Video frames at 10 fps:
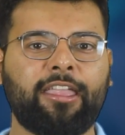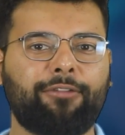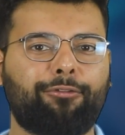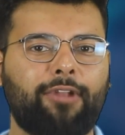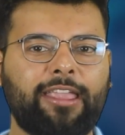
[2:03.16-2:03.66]

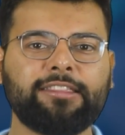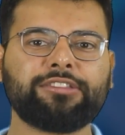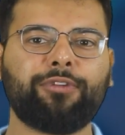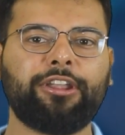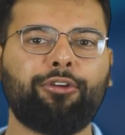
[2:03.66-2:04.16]
If you like this
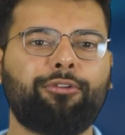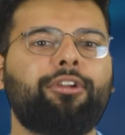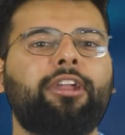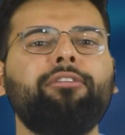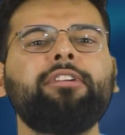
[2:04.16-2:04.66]
video,
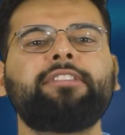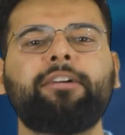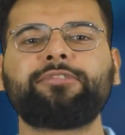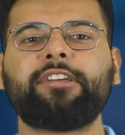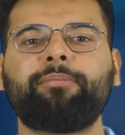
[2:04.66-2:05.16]
give it a
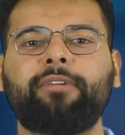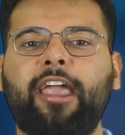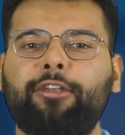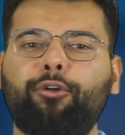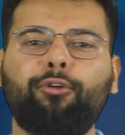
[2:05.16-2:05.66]
thumbs up
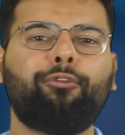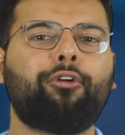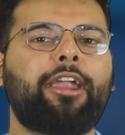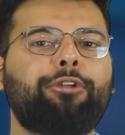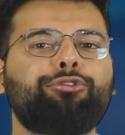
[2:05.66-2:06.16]
and don't
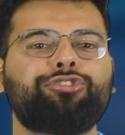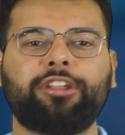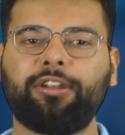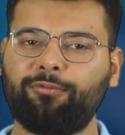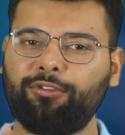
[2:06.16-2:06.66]
forget to
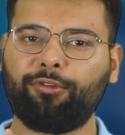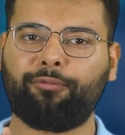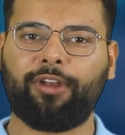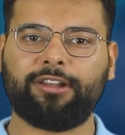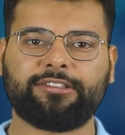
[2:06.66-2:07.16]
share it with your
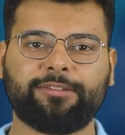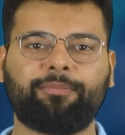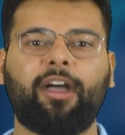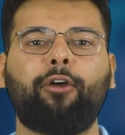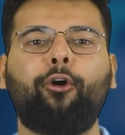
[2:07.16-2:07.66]
friends.
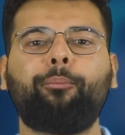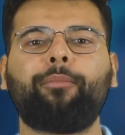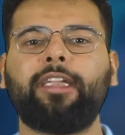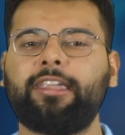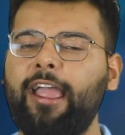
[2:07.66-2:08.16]
I
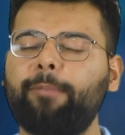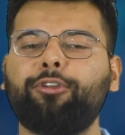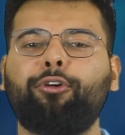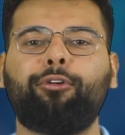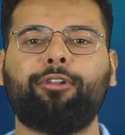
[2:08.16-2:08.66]
hope it helped
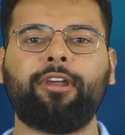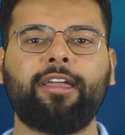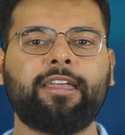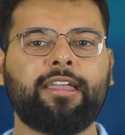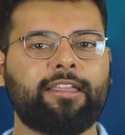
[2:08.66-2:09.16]
you all.
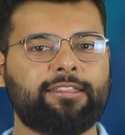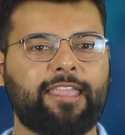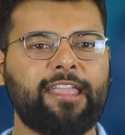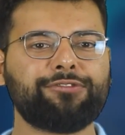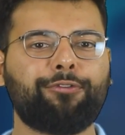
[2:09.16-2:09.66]

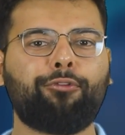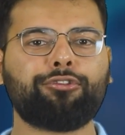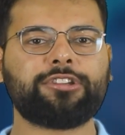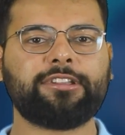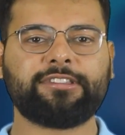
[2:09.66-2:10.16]
Thanks for
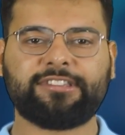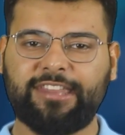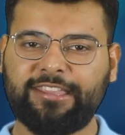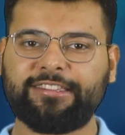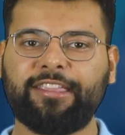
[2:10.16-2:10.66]
watching,
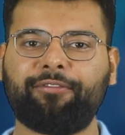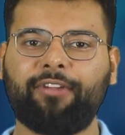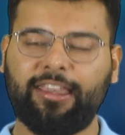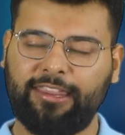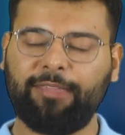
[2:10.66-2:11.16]
stay safe
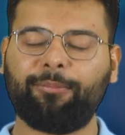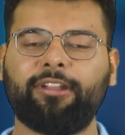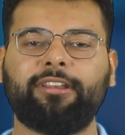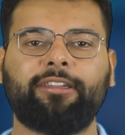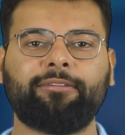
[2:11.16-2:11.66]
and keep
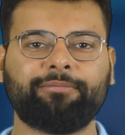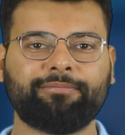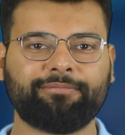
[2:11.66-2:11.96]
learning.